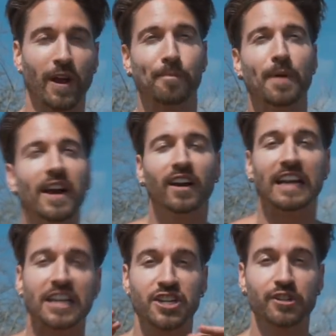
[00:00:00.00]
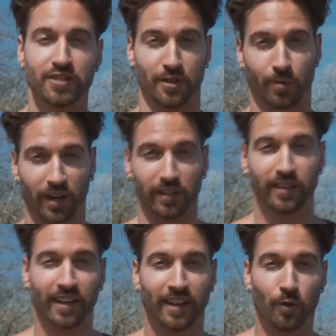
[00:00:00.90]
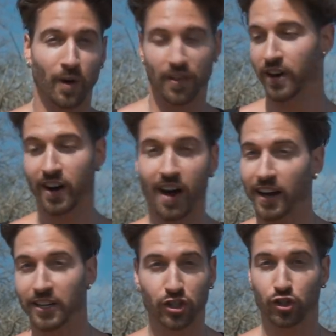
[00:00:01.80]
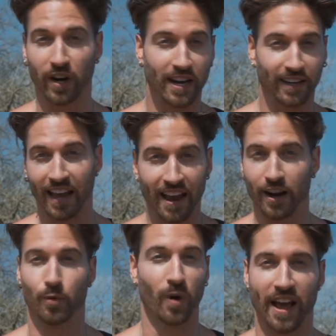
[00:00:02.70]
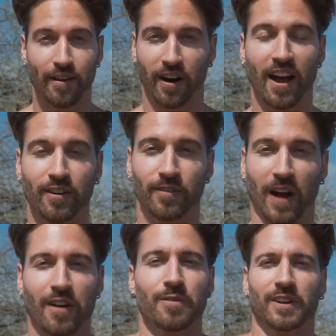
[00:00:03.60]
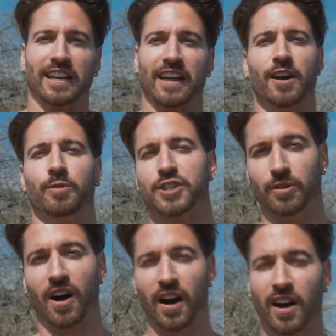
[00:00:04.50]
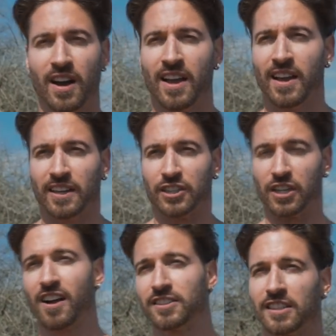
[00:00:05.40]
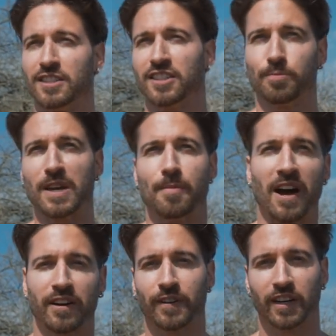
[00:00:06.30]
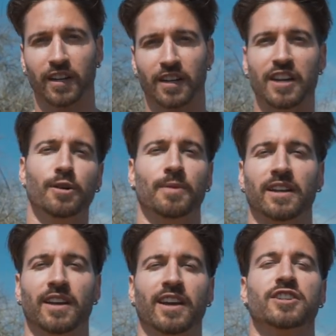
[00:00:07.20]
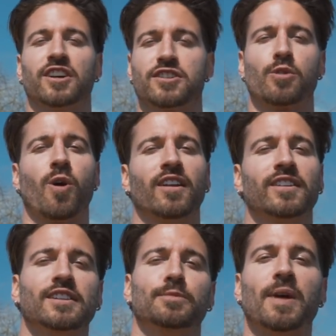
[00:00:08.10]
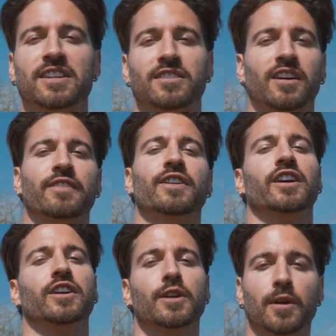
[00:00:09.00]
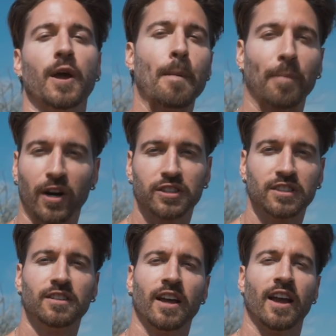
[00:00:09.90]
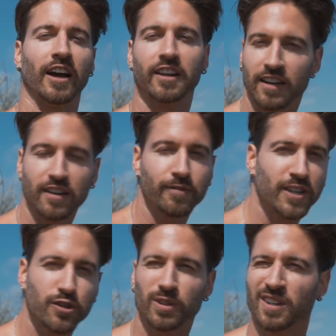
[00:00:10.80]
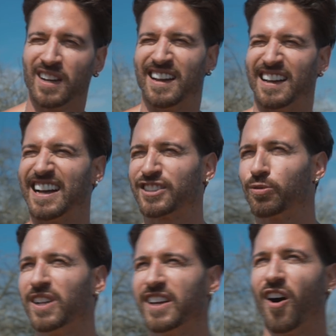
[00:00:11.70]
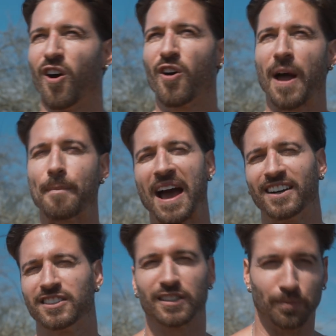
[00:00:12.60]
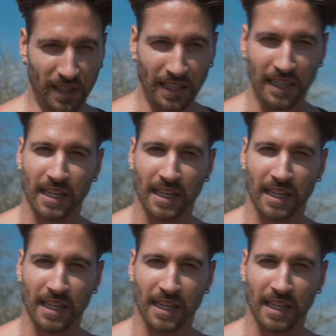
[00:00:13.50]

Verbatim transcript: We have bigger issues in the world. Yeah. Whether or not you're straight, gay, or whatever, I don't, I don't really care what you are. It should honestly just be about if you're a good human. Judge the qualities based on if you're a good person, a good individual, and that's really all that matters to me.